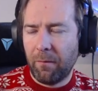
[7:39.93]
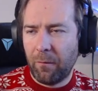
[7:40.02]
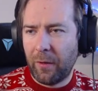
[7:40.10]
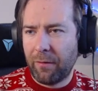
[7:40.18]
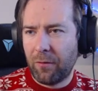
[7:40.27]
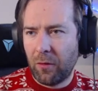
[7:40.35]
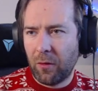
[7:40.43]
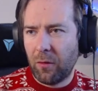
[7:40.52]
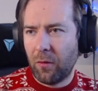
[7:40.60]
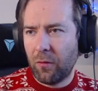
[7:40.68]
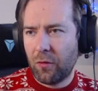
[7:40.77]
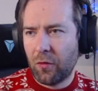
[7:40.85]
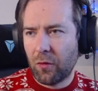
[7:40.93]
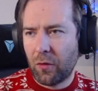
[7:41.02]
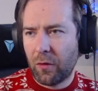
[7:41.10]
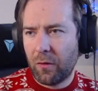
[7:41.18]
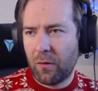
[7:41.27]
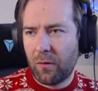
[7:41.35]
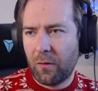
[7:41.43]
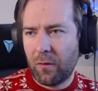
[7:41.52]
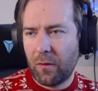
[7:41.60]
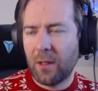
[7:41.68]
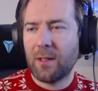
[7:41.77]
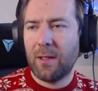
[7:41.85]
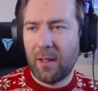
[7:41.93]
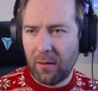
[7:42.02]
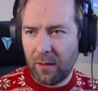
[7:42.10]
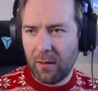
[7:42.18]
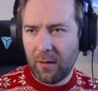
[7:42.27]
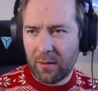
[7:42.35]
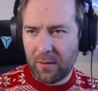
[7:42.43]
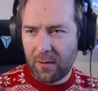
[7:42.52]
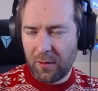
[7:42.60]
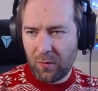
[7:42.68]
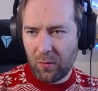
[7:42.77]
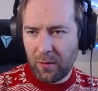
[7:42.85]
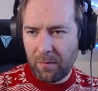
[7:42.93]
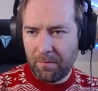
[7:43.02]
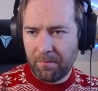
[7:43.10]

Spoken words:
we have to go sort ascending, that's this one.